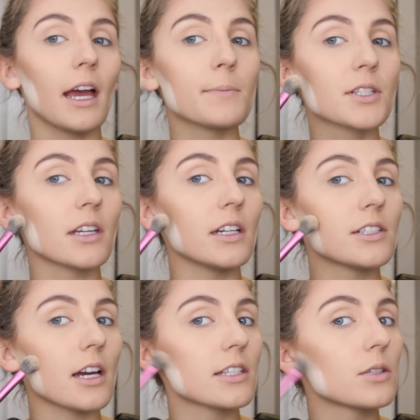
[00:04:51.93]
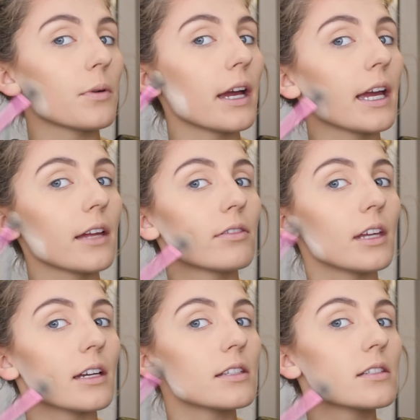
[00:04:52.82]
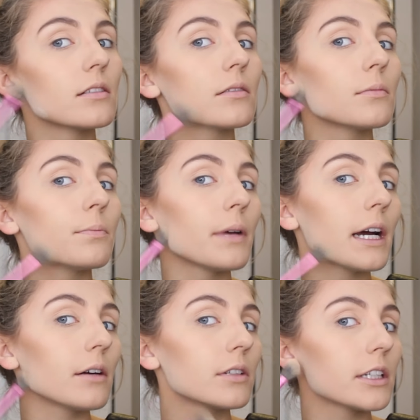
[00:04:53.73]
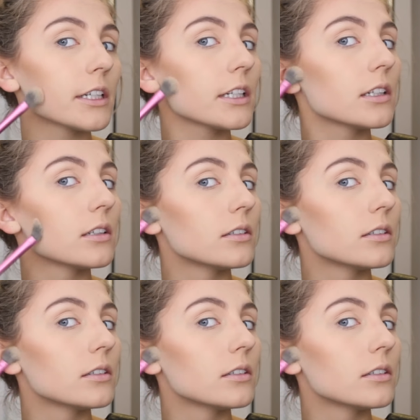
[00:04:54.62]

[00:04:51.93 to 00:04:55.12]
I'm just going to dust away this powder